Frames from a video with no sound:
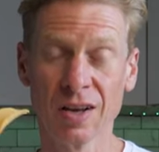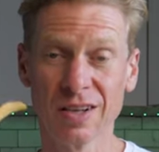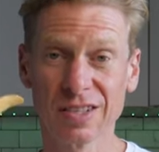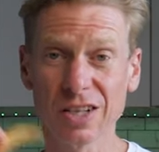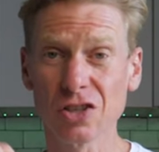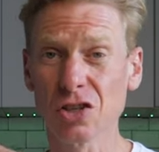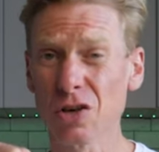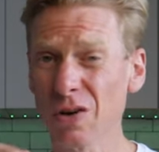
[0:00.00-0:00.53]

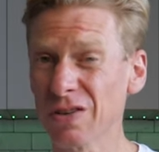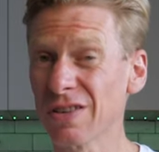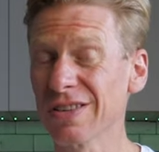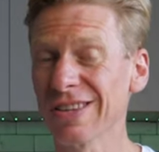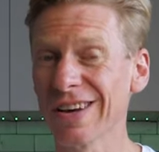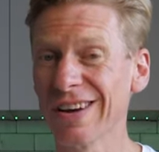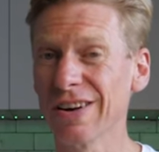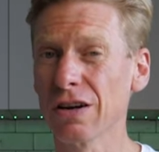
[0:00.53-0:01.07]
So
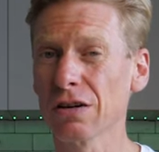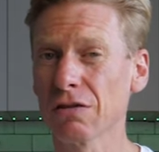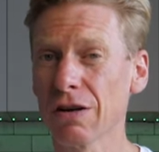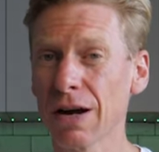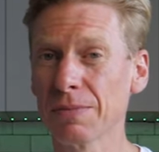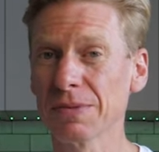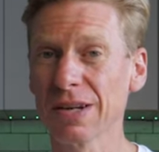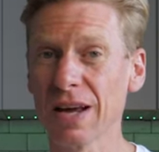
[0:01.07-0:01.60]
239
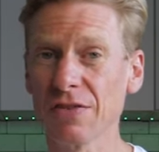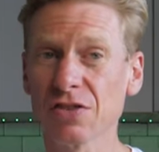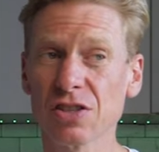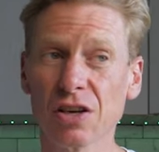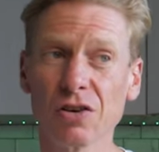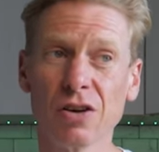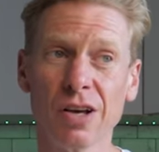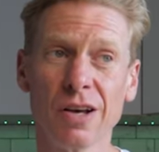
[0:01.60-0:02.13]
grams left,
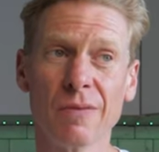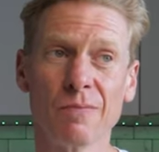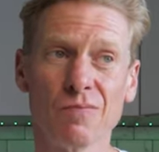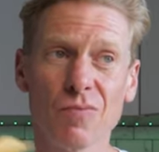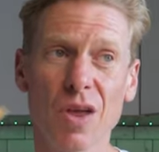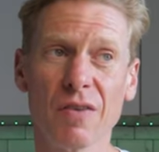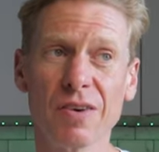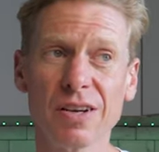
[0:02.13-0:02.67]
so
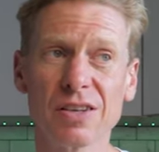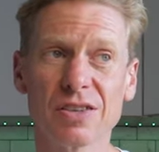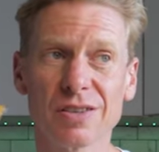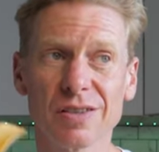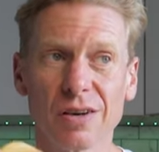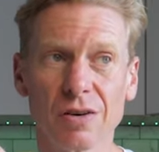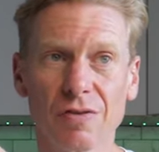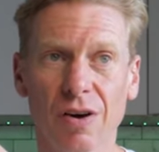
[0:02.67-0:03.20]
I've eaten
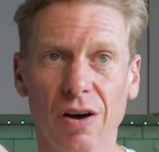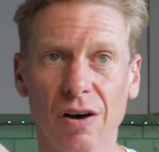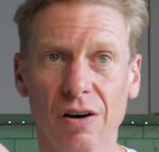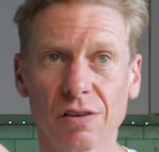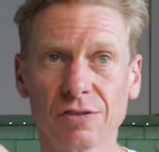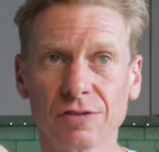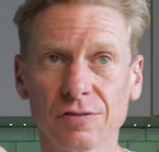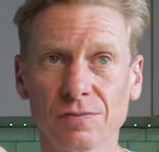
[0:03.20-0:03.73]
just over
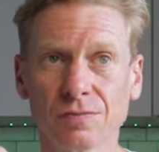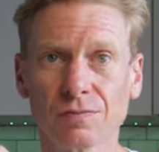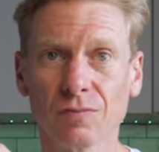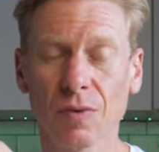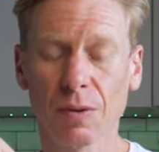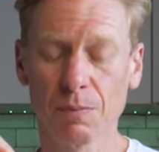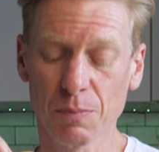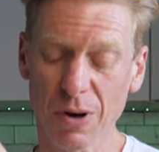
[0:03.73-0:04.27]
half,
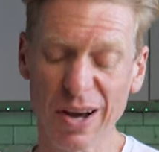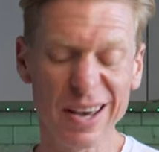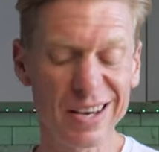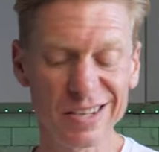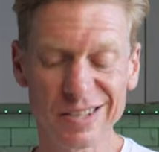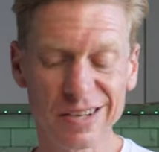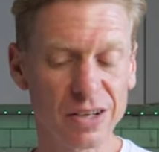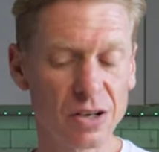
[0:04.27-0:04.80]
but I
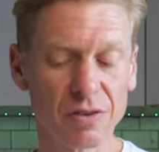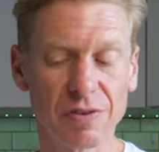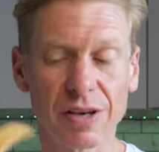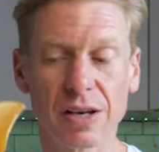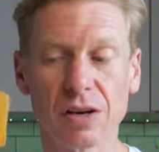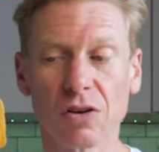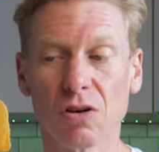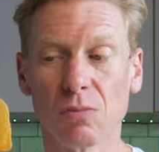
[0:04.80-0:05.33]
easily could have
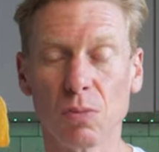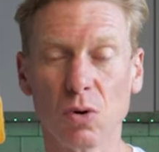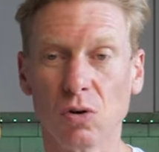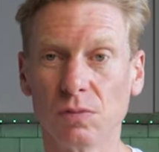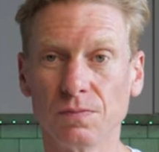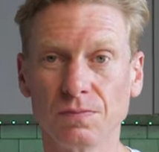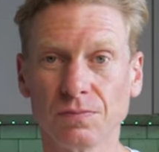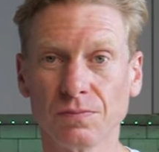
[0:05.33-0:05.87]
eaten a lot
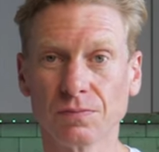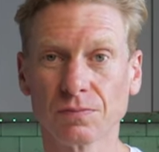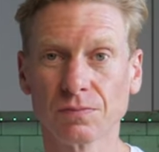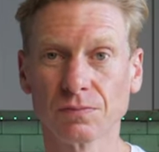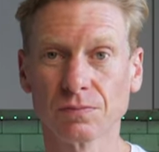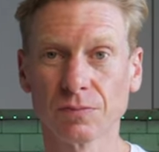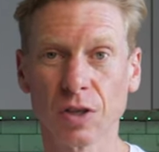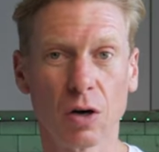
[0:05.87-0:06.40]
more.
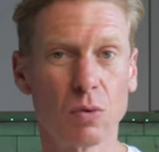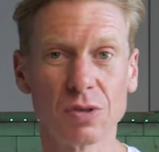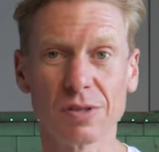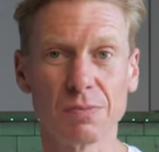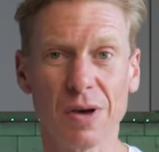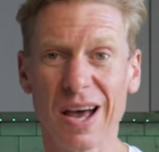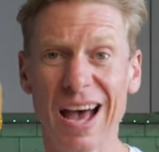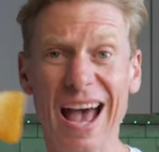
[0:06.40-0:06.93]
I
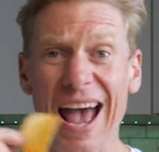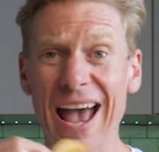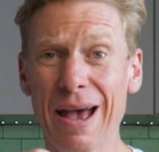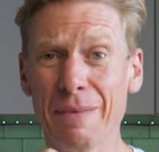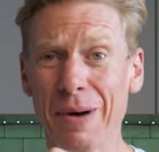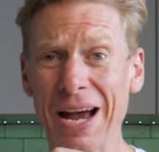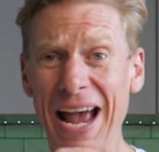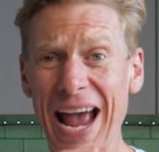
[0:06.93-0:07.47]
wasn't uh,
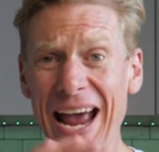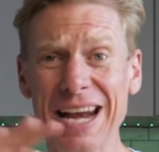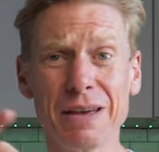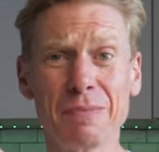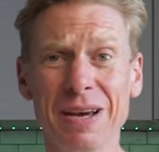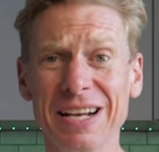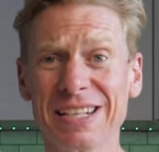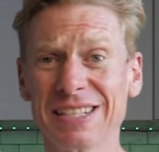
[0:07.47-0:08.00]
by any
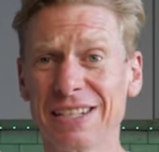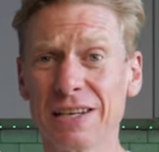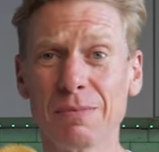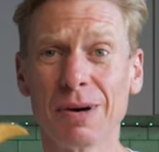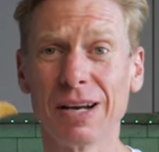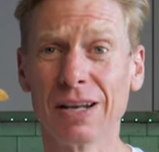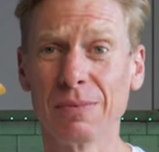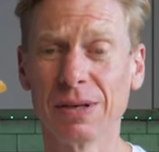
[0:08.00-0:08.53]
means near
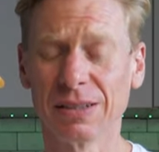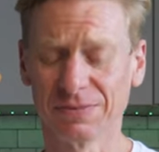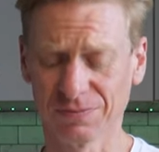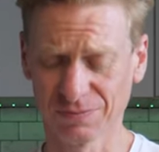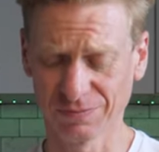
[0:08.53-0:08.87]
my limit.